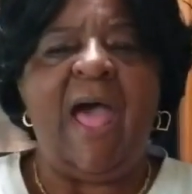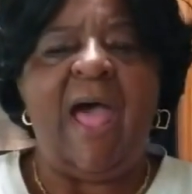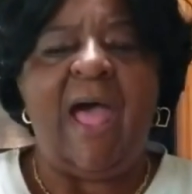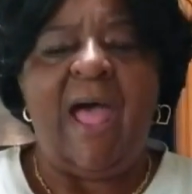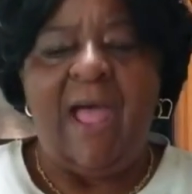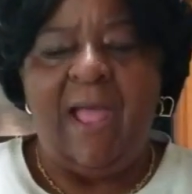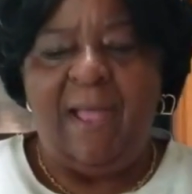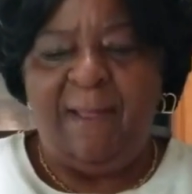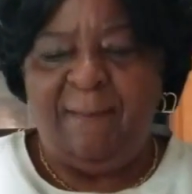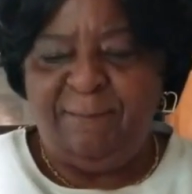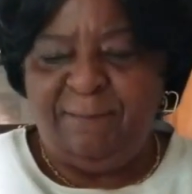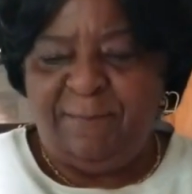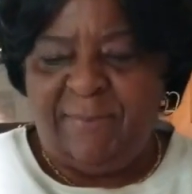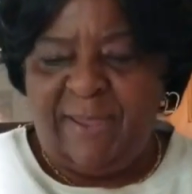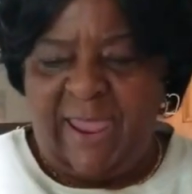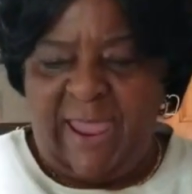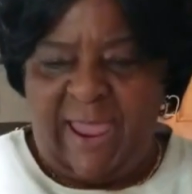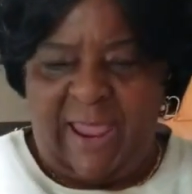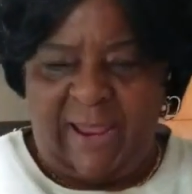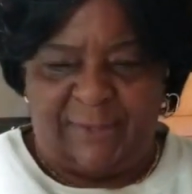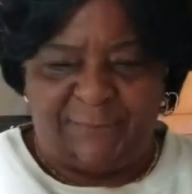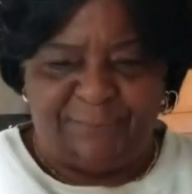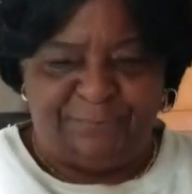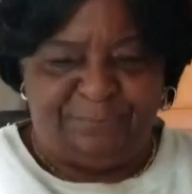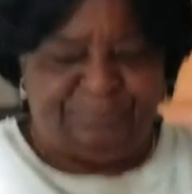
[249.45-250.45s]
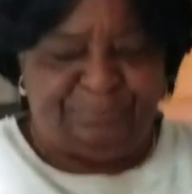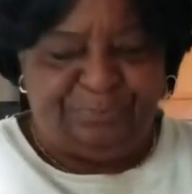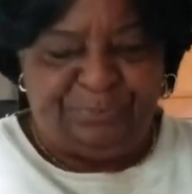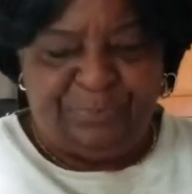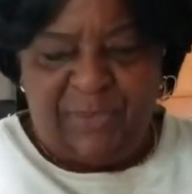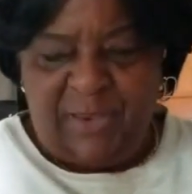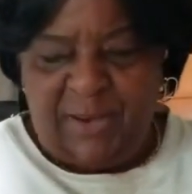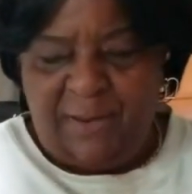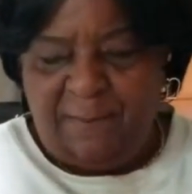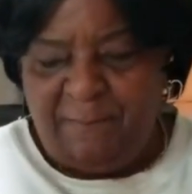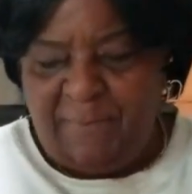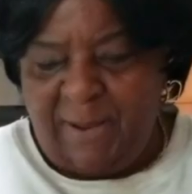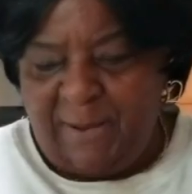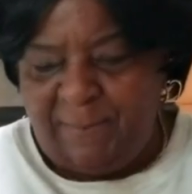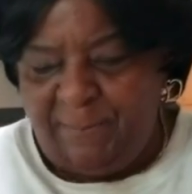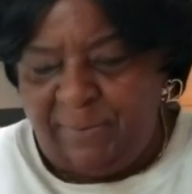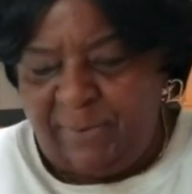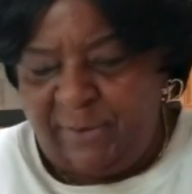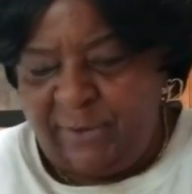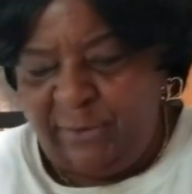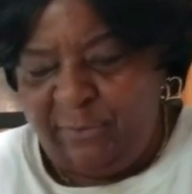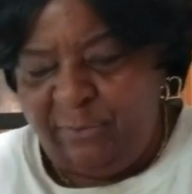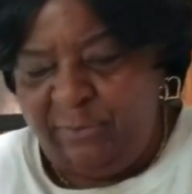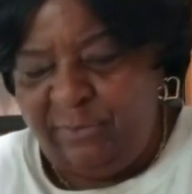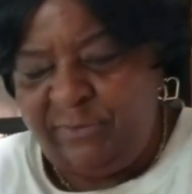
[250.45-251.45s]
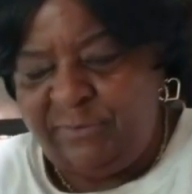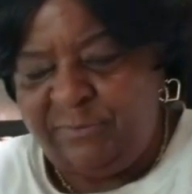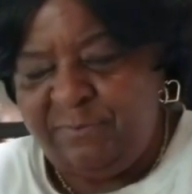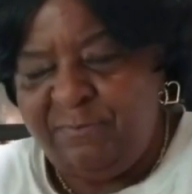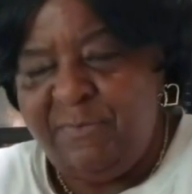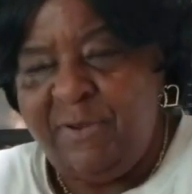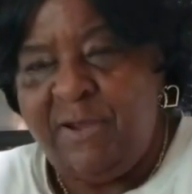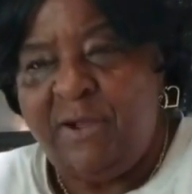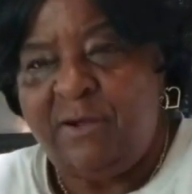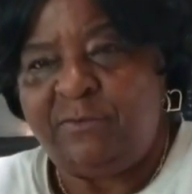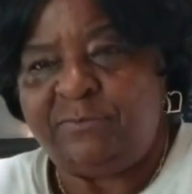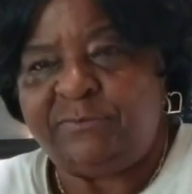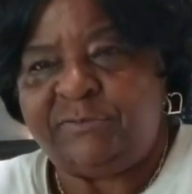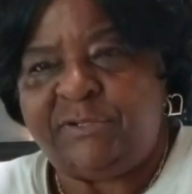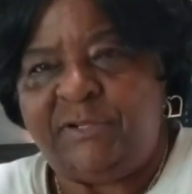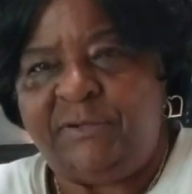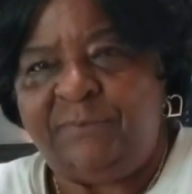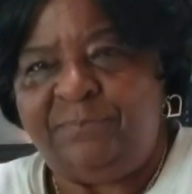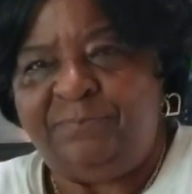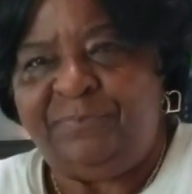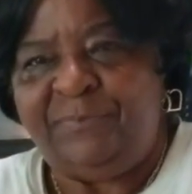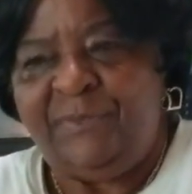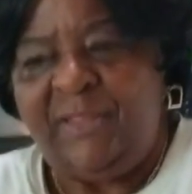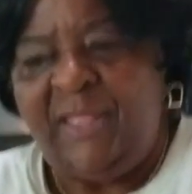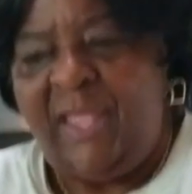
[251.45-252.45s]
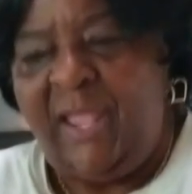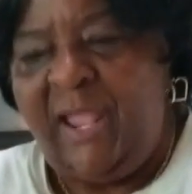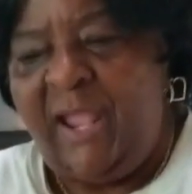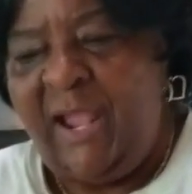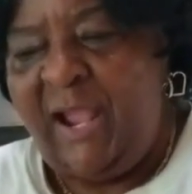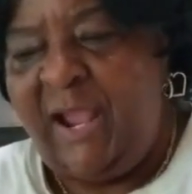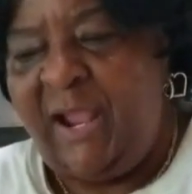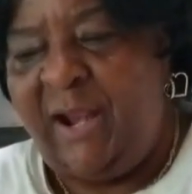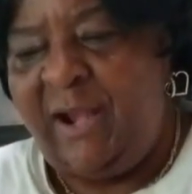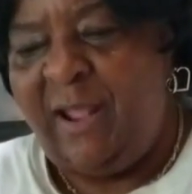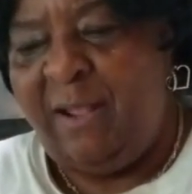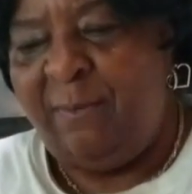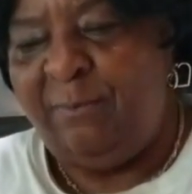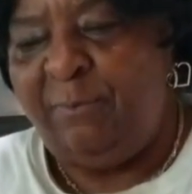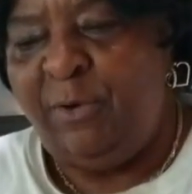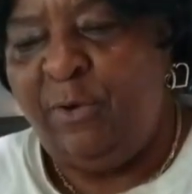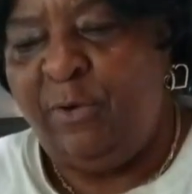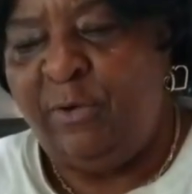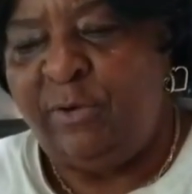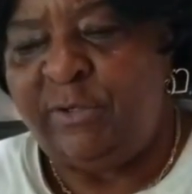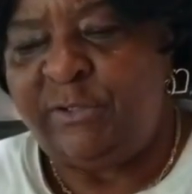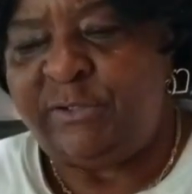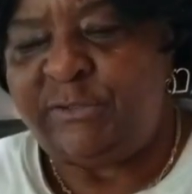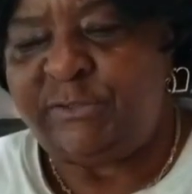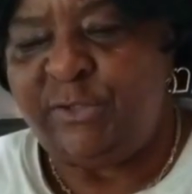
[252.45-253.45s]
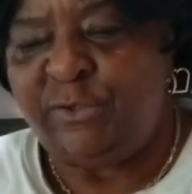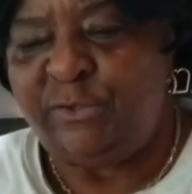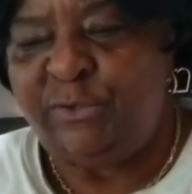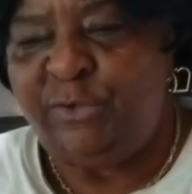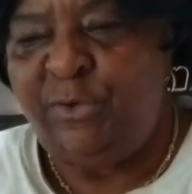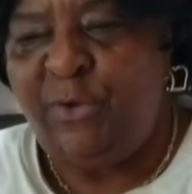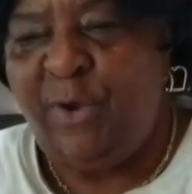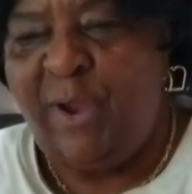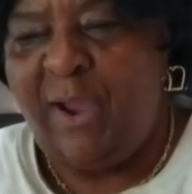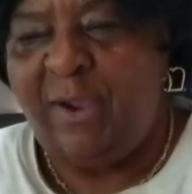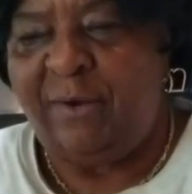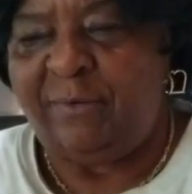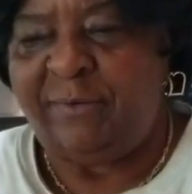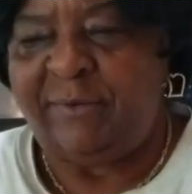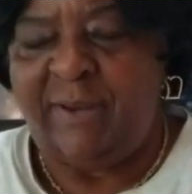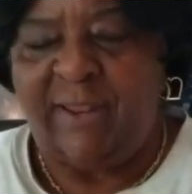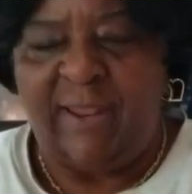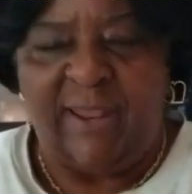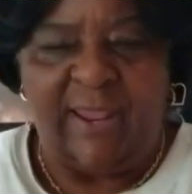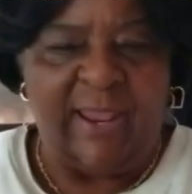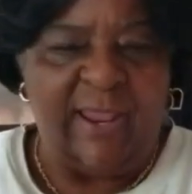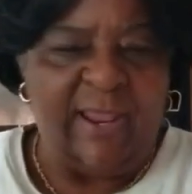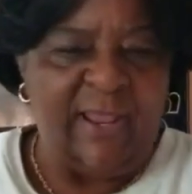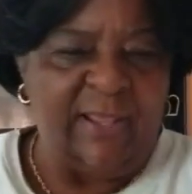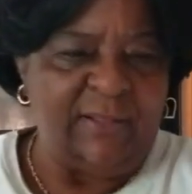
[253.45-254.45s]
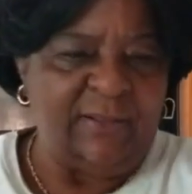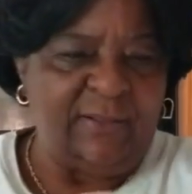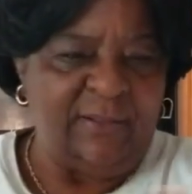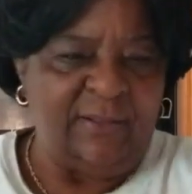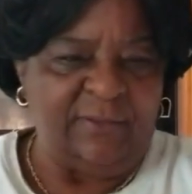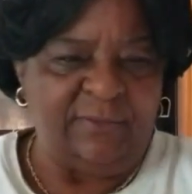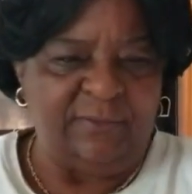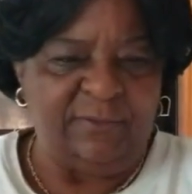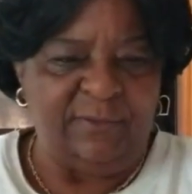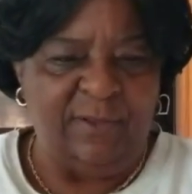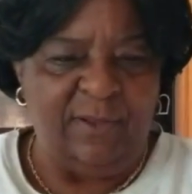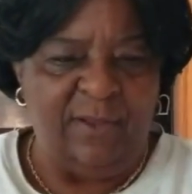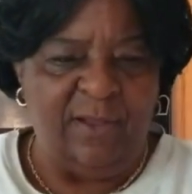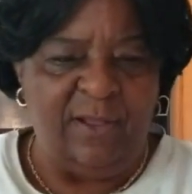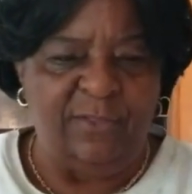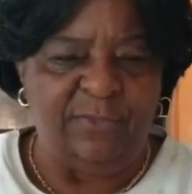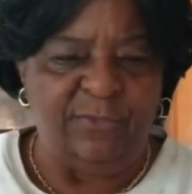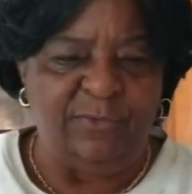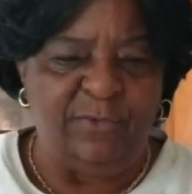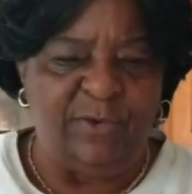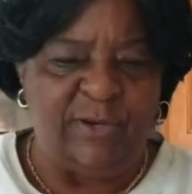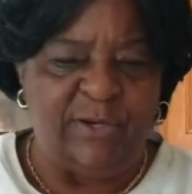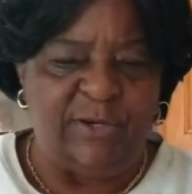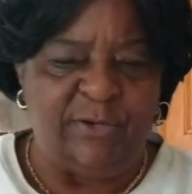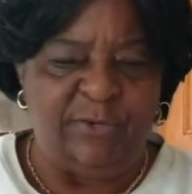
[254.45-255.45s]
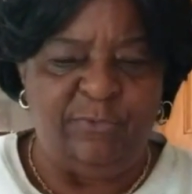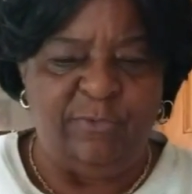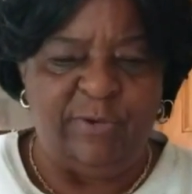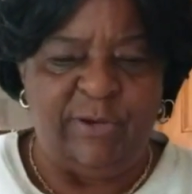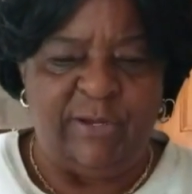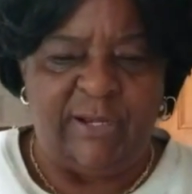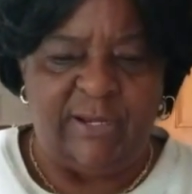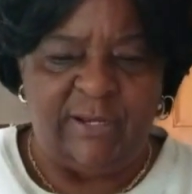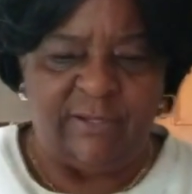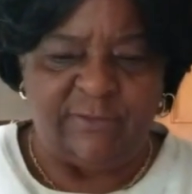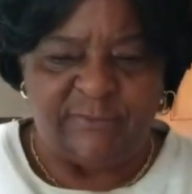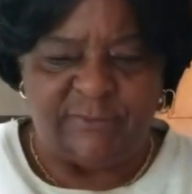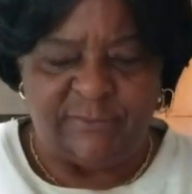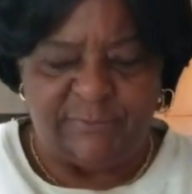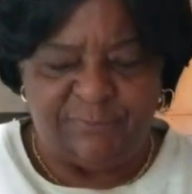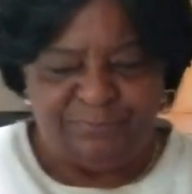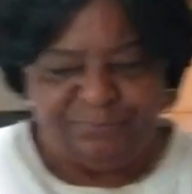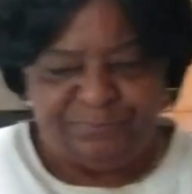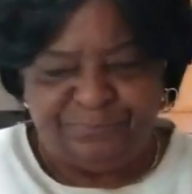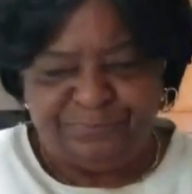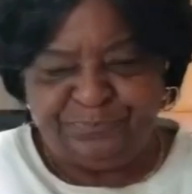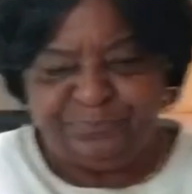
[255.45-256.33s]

I'm back. My butter is melted and I'm going to show you how to add the other ingredients.